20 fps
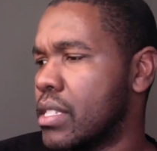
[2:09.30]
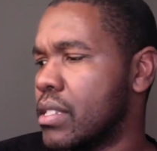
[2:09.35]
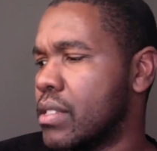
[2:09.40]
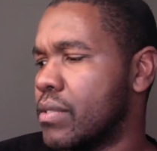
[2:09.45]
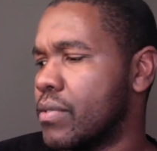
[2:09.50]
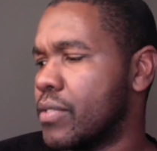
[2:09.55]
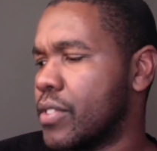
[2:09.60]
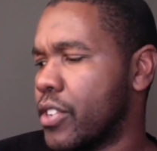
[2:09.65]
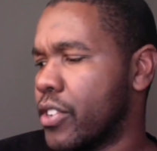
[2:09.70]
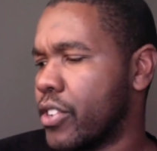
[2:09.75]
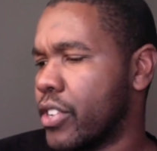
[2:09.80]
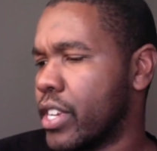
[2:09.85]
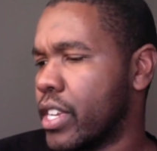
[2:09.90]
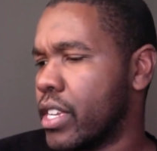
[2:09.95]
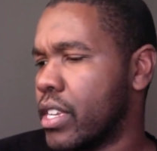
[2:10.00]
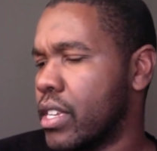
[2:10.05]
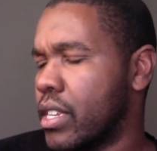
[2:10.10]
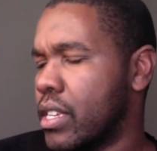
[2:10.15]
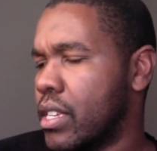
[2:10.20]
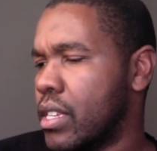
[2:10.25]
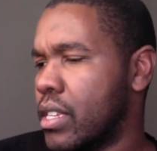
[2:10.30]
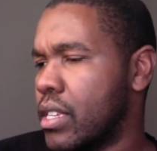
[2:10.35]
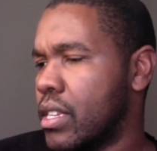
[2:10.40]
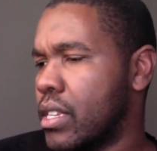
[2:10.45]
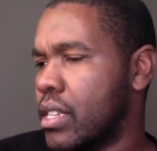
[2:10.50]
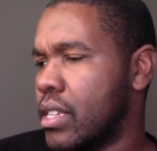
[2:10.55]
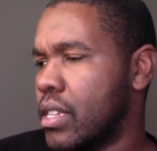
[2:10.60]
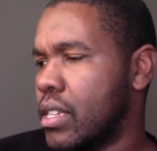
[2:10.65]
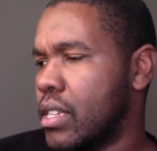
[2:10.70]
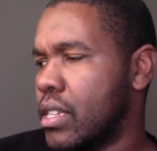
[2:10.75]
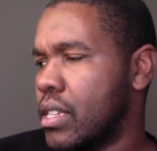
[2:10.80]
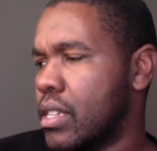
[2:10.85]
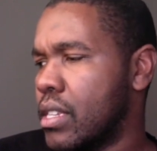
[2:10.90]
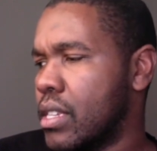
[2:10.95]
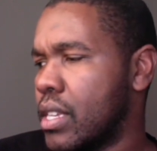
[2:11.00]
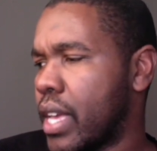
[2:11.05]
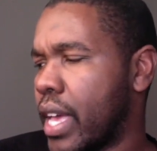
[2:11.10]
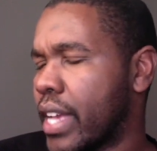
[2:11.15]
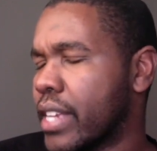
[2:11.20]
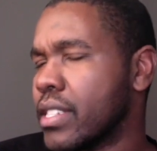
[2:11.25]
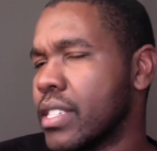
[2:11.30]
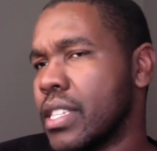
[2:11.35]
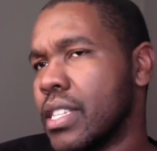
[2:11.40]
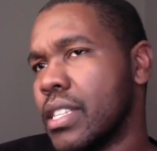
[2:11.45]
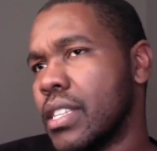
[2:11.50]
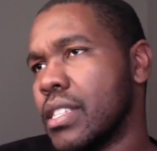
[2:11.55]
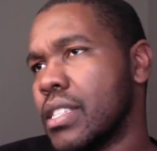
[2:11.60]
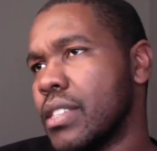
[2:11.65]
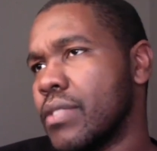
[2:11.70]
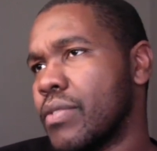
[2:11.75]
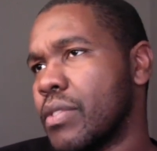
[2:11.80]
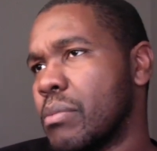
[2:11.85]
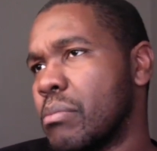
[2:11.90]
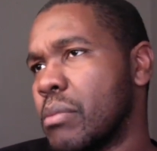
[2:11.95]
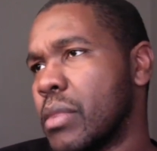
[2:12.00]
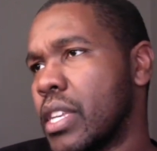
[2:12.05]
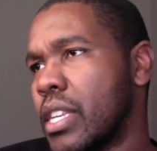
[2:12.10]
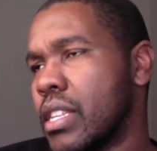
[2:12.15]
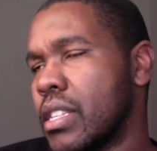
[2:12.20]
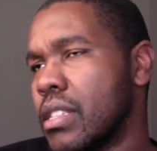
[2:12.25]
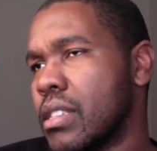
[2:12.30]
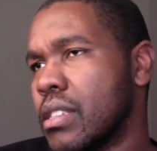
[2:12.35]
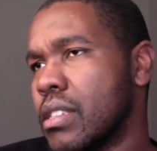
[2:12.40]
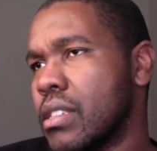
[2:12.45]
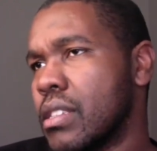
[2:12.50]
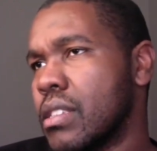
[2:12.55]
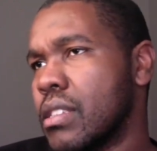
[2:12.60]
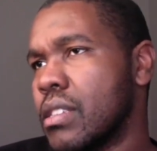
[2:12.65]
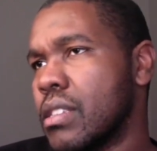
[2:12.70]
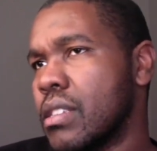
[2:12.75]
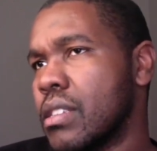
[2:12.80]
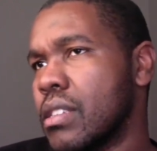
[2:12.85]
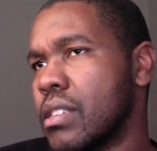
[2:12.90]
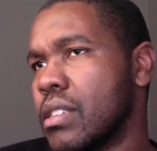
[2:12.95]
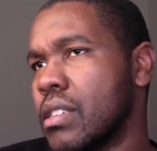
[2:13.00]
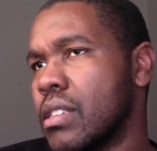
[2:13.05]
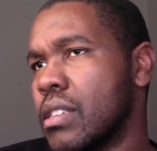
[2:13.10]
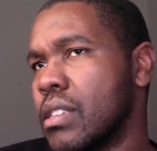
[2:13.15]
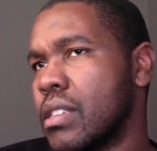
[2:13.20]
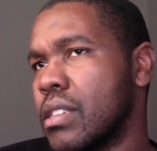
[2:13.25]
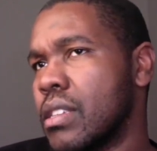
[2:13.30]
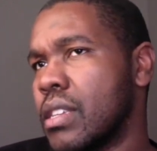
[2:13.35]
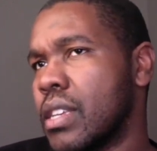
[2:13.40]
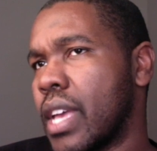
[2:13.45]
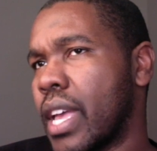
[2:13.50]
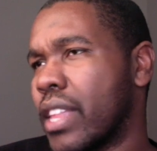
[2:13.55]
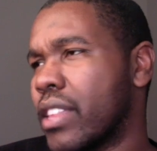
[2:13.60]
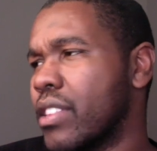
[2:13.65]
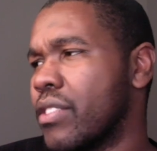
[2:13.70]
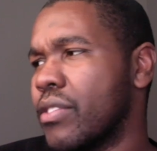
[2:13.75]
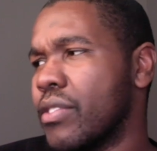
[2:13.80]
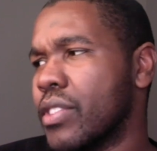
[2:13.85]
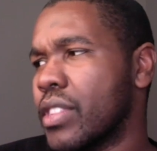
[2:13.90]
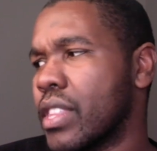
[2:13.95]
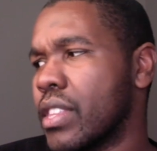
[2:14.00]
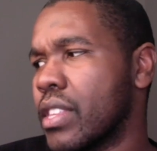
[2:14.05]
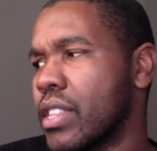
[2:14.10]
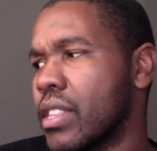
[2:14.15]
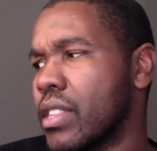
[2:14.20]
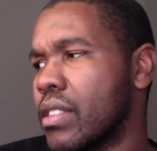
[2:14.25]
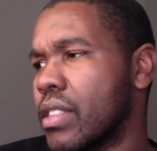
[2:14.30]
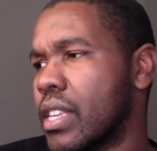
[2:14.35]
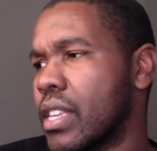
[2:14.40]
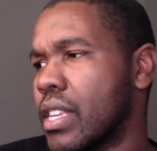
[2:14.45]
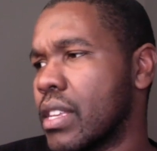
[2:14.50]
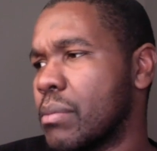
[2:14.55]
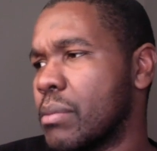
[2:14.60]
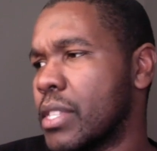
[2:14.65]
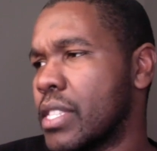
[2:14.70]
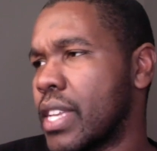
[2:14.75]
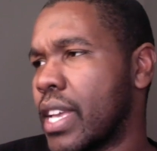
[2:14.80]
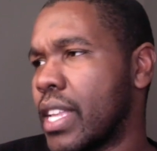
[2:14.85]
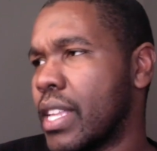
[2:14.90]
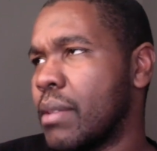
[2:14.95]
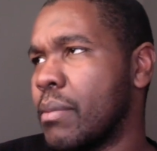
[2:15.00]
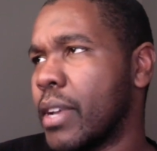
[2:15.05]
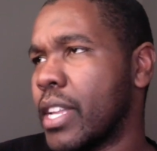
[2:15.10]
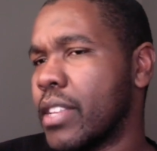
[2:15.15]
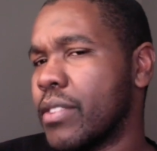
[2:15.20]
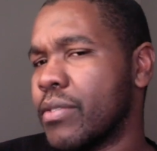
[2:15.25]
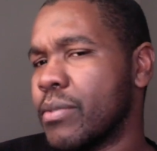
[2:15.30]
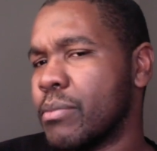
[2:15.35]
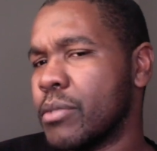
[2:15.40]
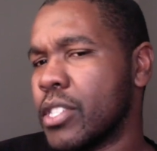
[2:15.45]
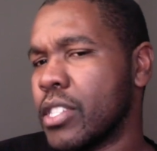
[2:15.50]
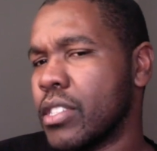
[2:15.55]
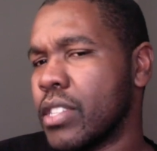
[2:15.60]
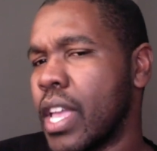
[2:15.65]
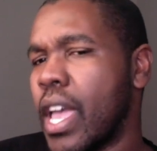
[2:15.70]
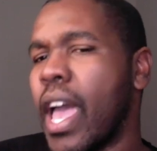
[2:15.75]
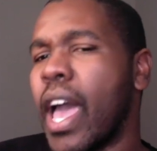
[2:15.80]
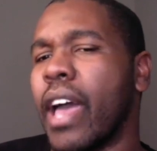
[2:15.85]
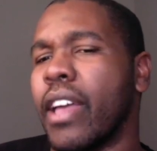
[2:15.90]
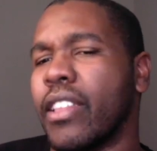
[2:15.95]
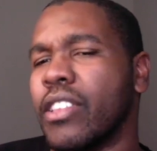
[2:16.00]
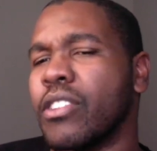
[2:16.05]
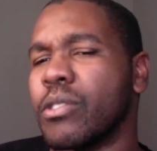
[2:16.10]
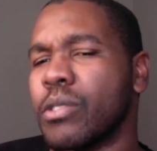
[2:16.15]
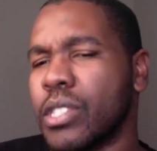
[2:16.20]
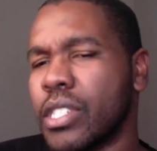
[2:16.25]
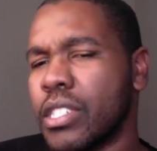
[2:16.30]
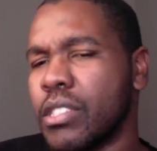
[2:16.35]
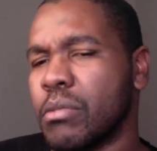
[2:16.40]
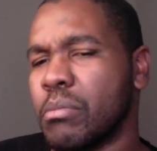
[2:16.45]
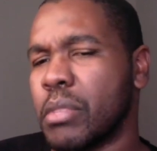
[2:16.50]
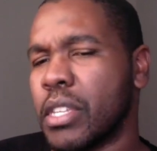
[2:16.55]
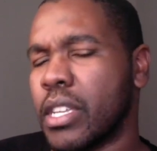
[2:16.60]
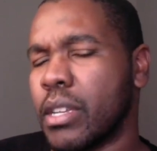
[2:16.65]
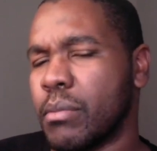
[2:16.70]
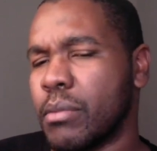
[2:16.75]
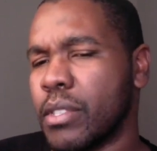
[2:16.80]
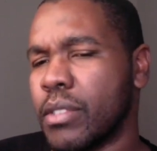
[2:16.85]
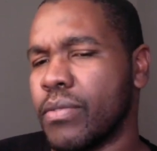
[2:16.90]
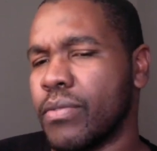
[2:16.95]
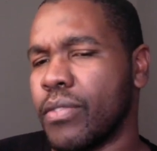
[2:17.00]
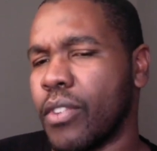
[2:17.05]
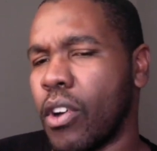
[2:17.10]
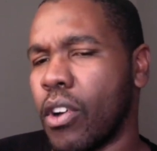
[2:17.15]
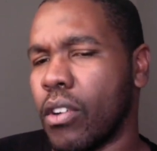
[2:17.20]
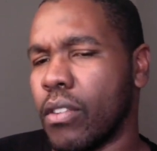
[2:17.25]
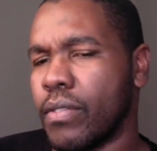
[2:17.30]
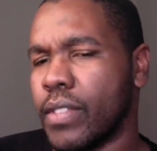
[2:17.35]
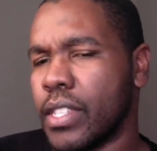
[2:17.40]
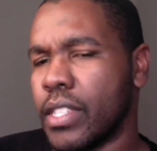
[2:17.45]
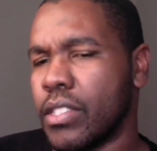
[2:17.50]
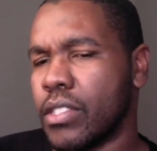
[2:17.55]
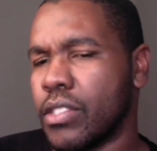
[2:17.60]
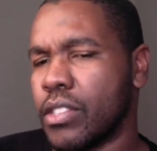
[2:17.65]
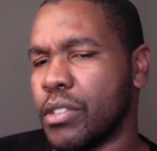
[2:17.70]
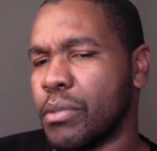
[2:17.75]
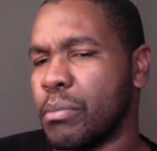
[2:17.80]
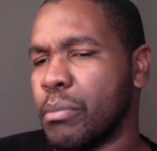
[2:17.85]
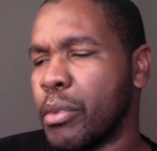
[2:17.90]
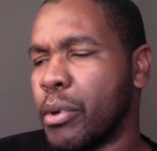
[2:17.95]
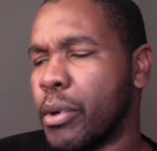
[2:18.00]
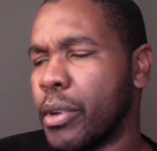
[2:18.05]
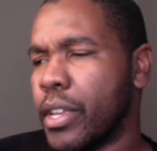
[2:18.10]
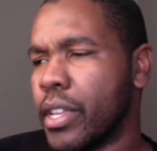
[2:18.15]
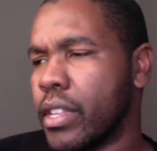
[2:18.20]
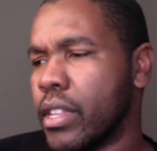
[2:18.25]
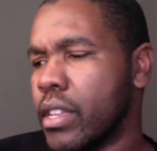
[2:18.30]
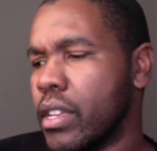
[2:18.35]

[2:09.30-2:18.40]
Fury. Actually, he doesn't even meet, I don't even think he meets anybody from S.H.I.E.L.D. I know S.H.I.E.L.D. becomes involved at a certain point.